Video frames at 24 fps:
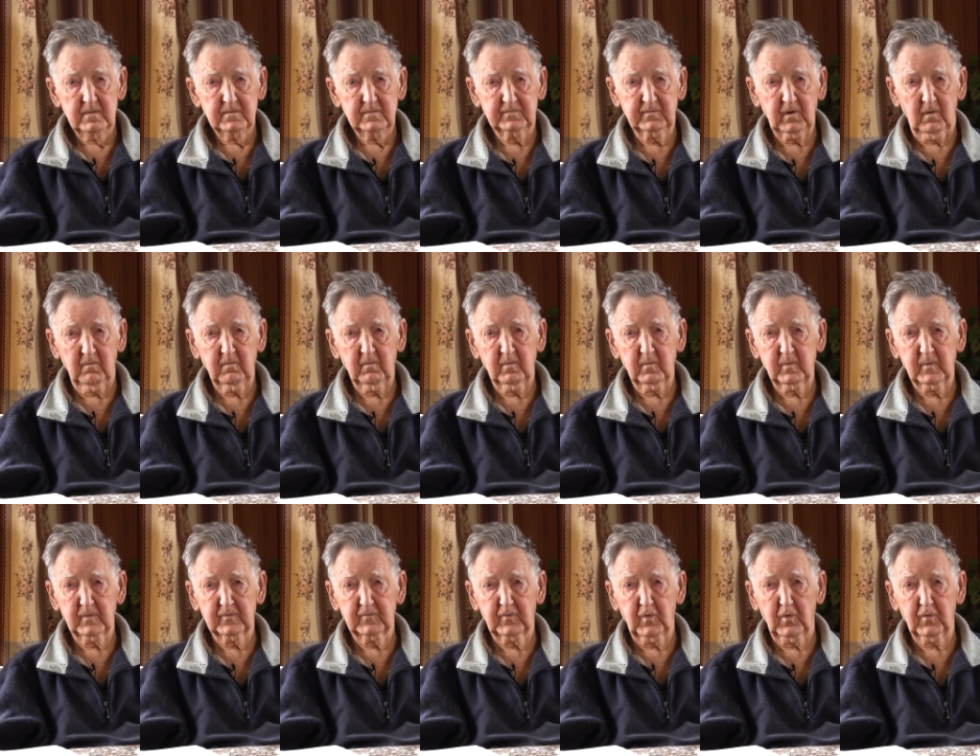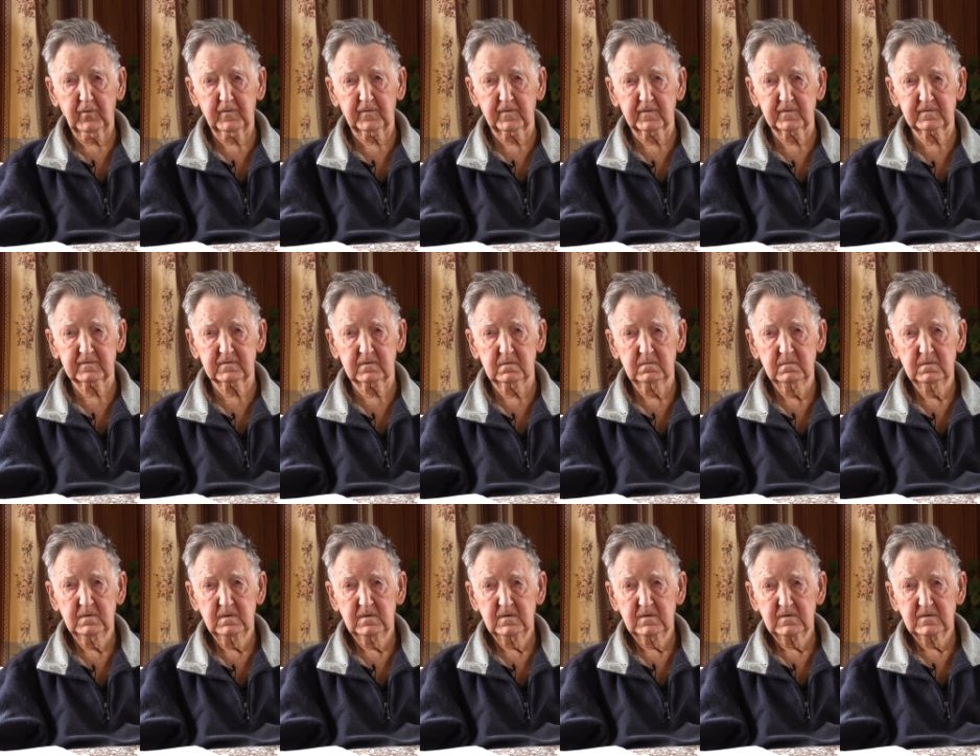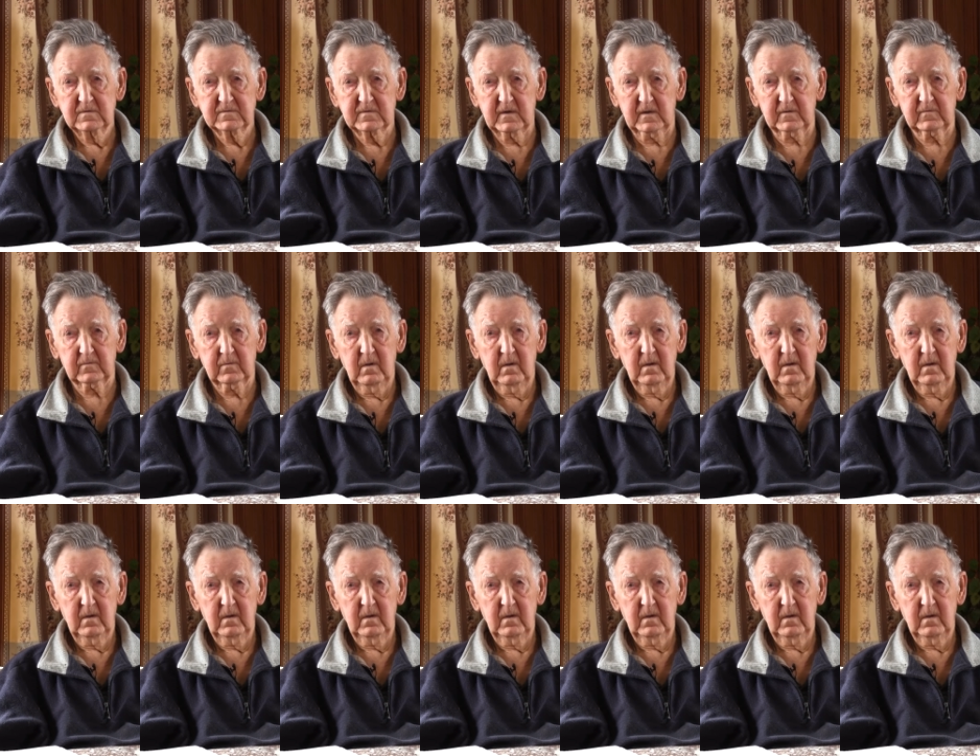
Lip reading: Some of my daughters said,